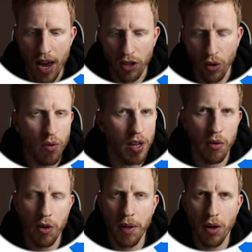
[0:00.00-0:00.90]
I don't really
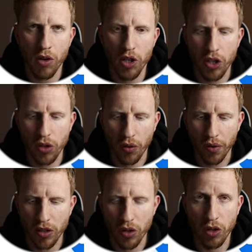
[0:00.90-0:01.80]
want to be launching stuff
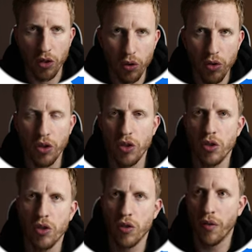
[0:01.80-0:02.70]
that's got tons and
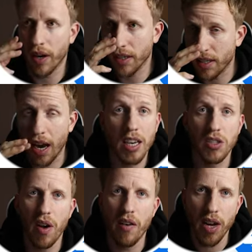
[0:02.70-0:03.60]
tons of like size
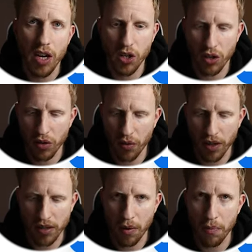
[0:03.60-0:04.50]
variations, for
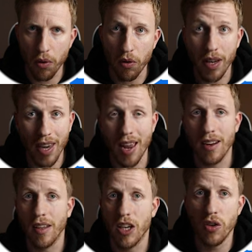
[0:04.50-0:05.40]
example, again,
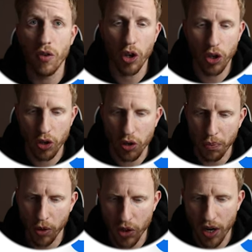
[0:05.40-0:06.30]
unless you've got a huge
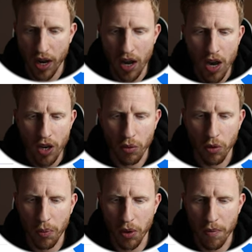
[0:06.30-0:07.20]
budget. So I'm
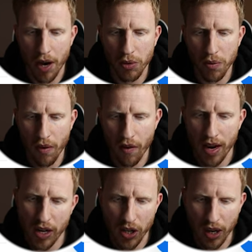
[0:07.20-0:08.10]
going to put the maximum
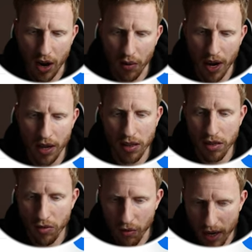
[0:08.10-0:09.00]
variation count at
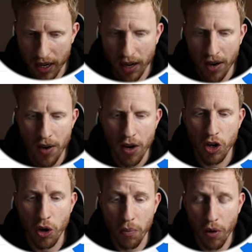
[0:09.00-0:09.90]
3.
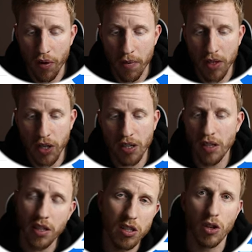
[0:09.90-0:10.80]
Number of images.
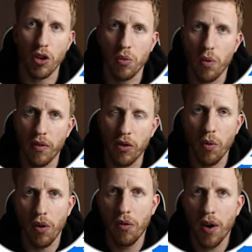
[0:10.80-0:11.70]
This is a good one. If you
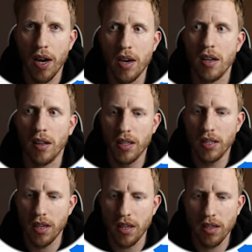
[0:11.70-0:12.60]
want to find
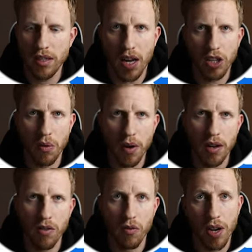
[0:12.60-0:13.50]
listings that are
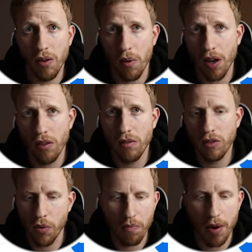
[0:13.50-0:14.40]
doing really well,
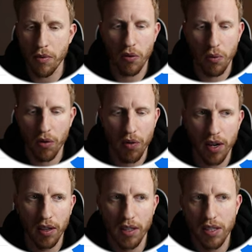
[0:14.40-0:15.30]
maybe you want to
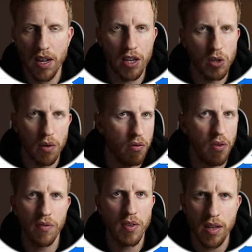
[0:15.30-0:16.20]
find a listing that's doing
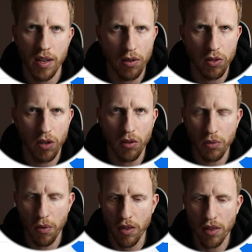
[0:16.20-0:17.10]
$15,000 a
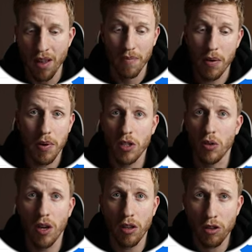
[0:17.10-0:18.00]
month. Maybe it's
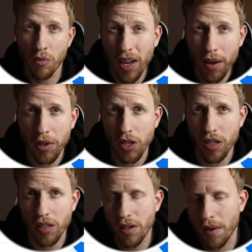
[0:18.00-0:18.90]
only got 3
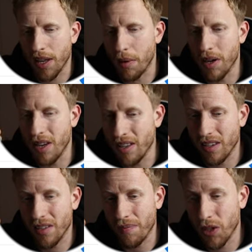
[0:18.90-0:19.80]
images, and that
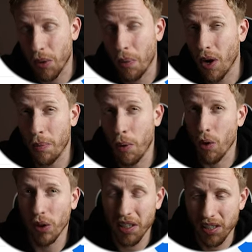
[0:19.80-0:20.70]
means it's a pretty
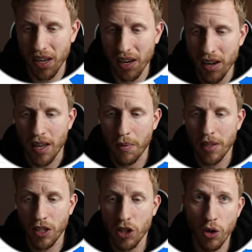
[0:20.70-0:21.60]
poor listing. That means
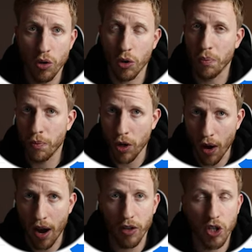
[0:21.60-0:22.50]
that you could, you know,
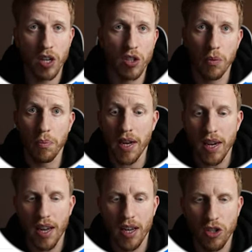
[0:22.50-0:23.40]
have a chance at
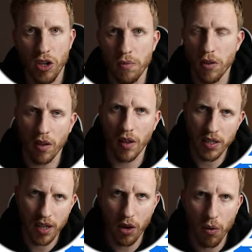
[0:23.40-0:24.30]
beating it in terms of the listing